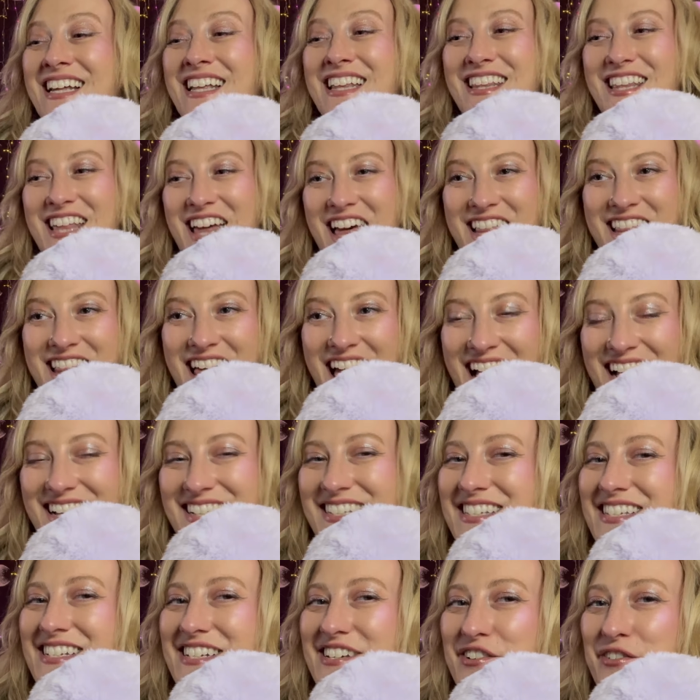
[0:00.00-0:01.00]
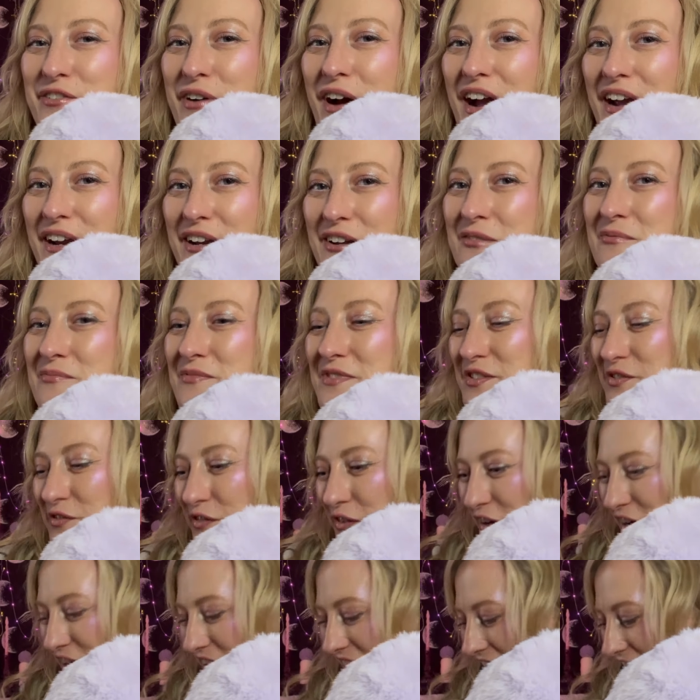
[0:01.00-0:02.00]
The last two items
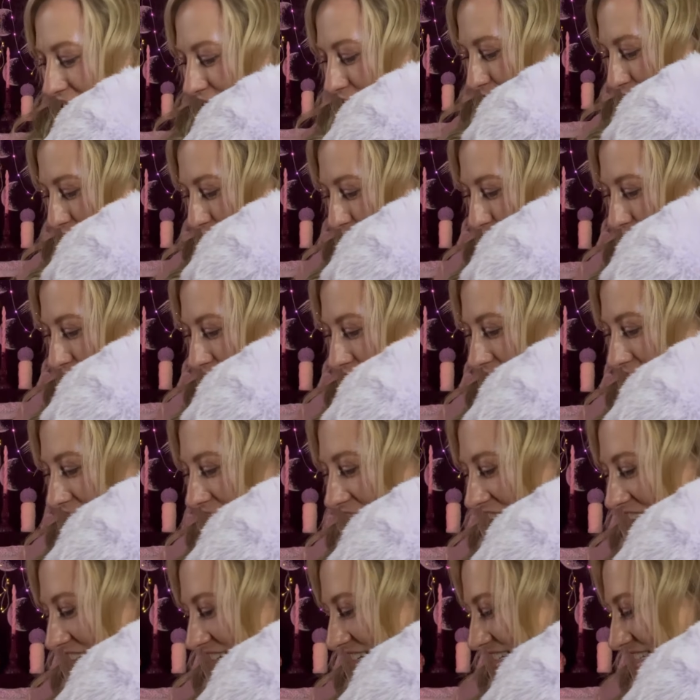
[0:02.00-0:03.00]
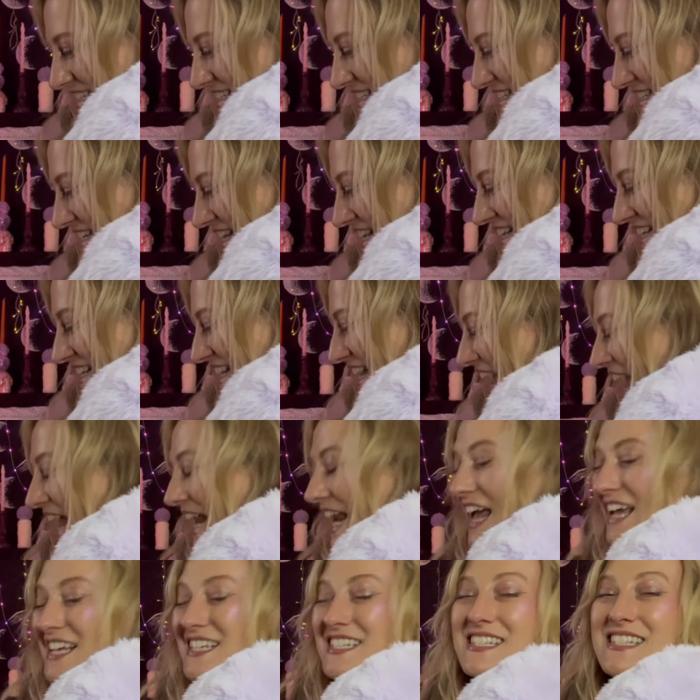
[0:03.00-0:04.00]
for now, you guys.
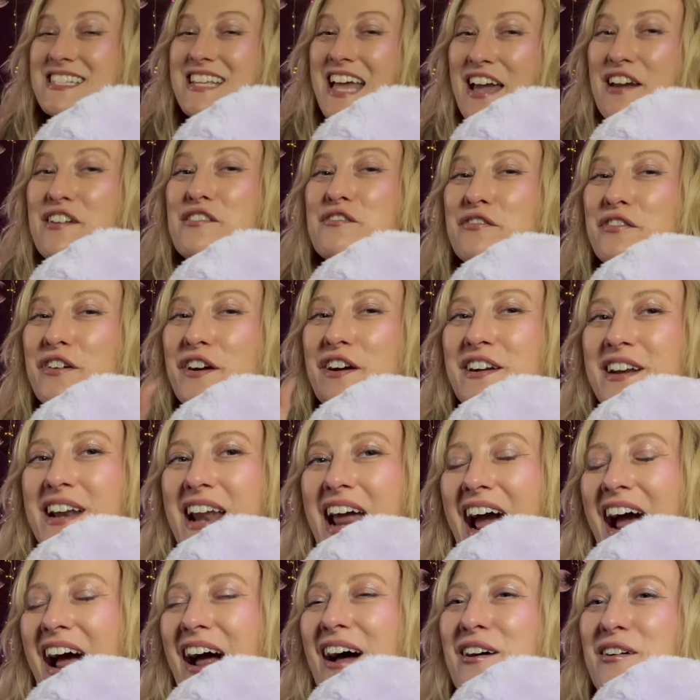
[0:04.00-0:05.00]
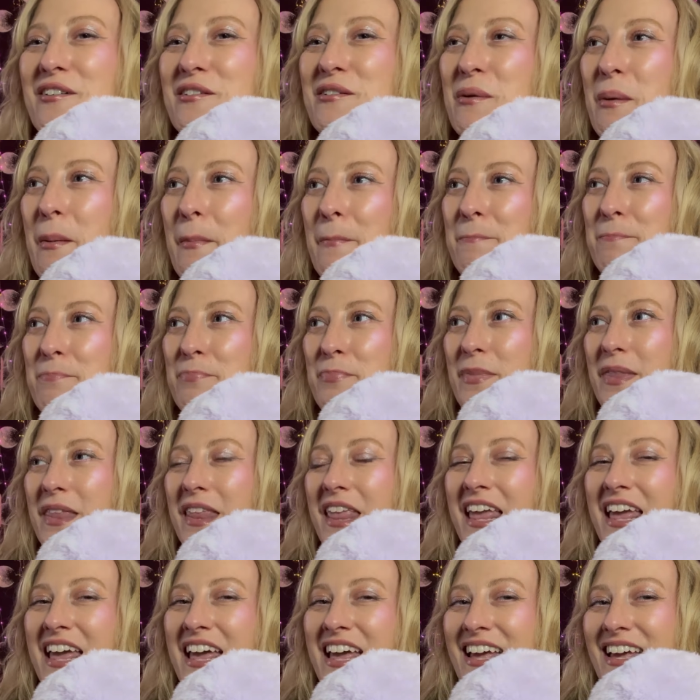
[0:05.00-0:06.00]
And I say for now
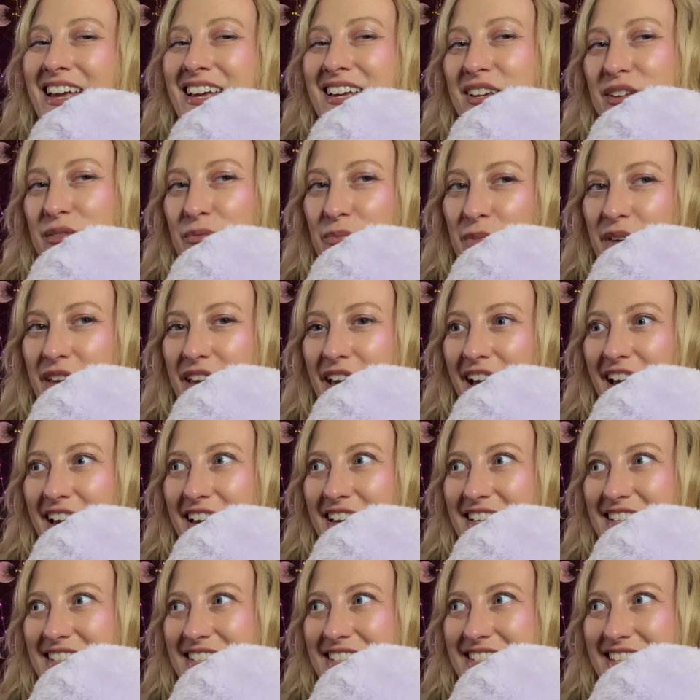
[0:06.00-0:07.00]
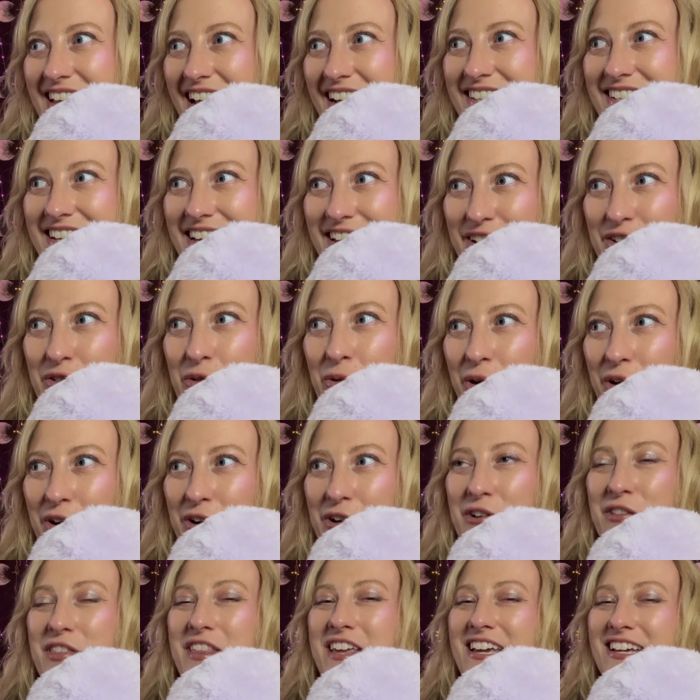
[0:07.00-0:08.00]
because I did
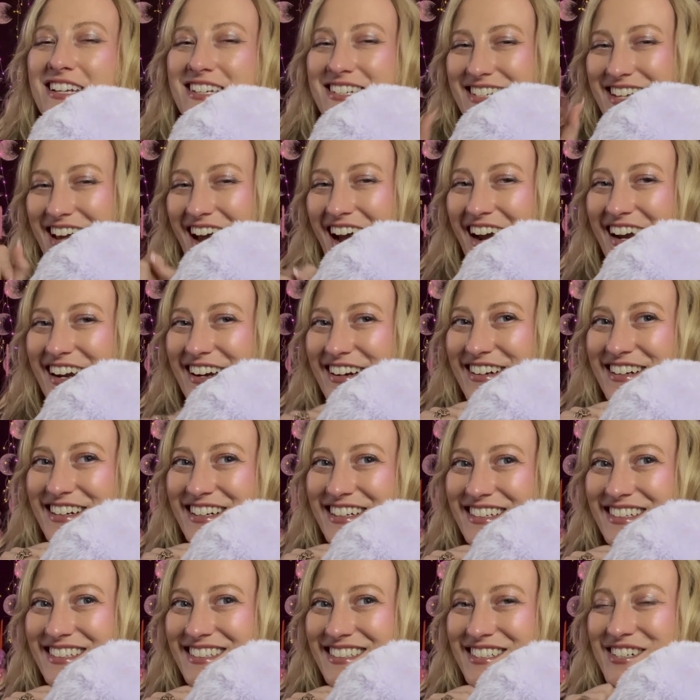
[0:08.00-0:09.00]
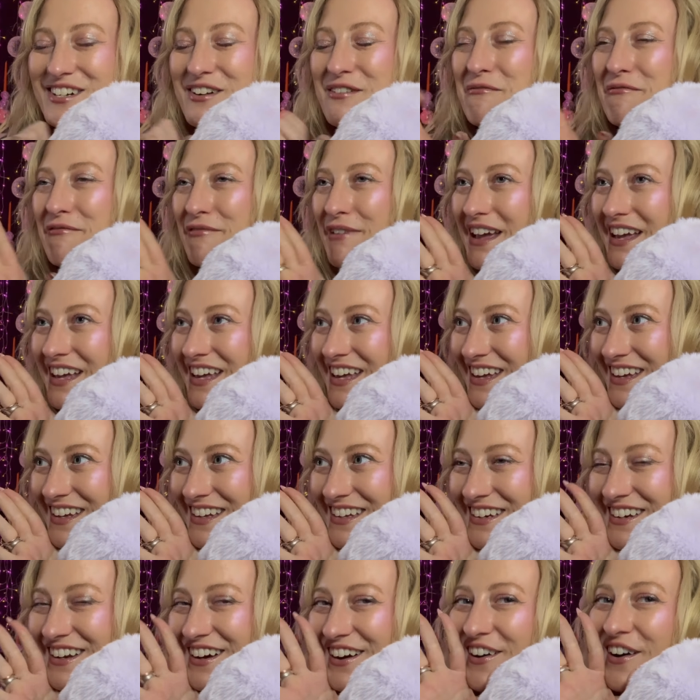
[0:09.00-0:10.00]
order the entire
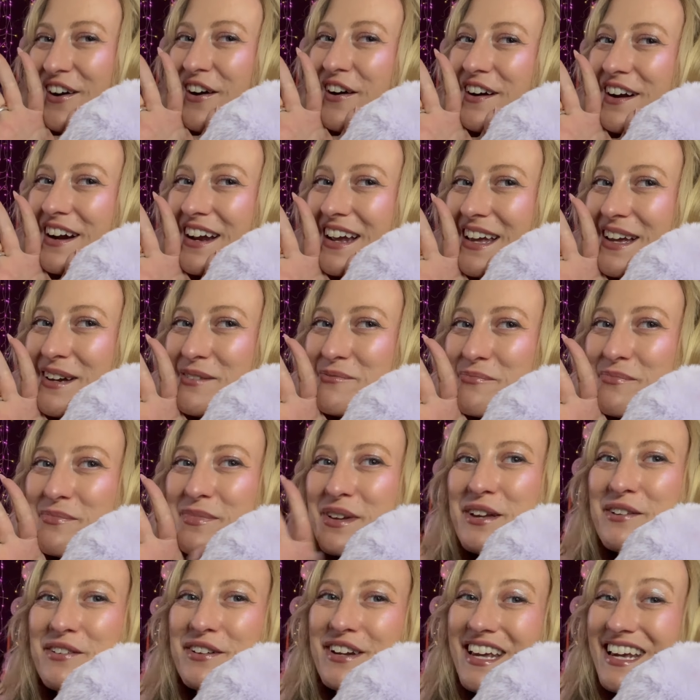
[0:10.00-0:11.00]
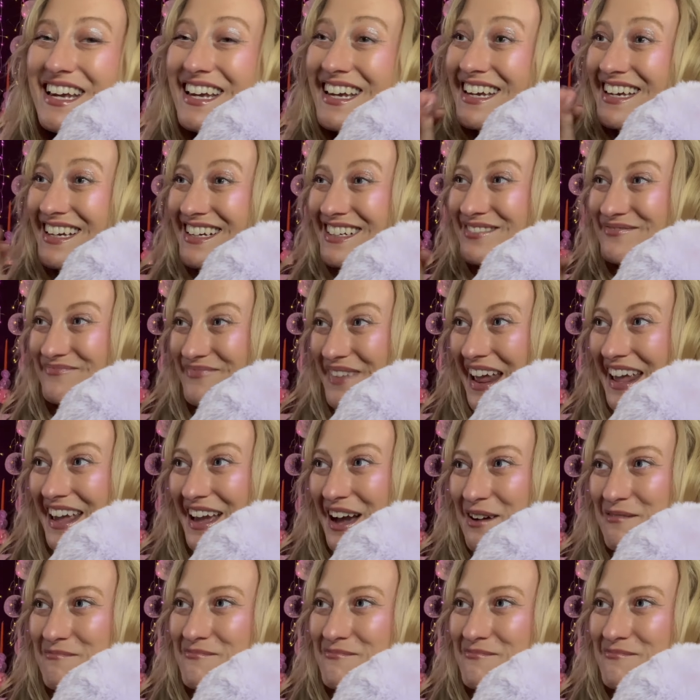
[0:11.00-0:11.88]
Wicked R.E.M. Beauty makeup